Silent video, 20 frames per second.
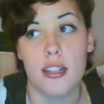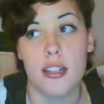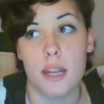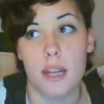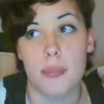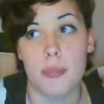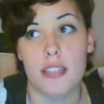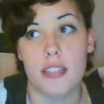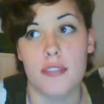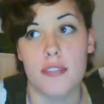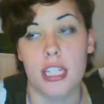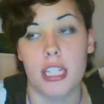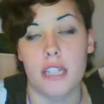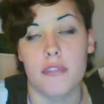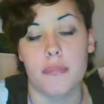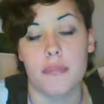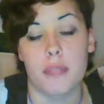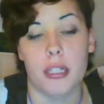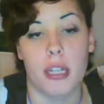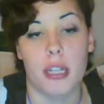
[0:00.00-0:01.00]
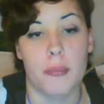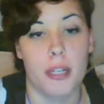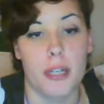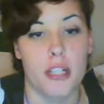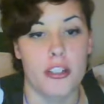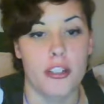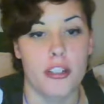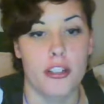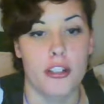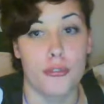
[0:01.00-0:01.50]
a piece of Native
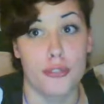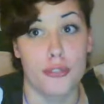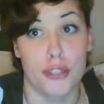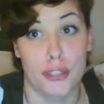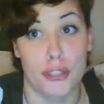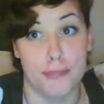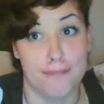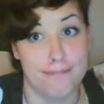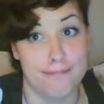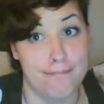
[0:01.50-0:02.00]
American culture.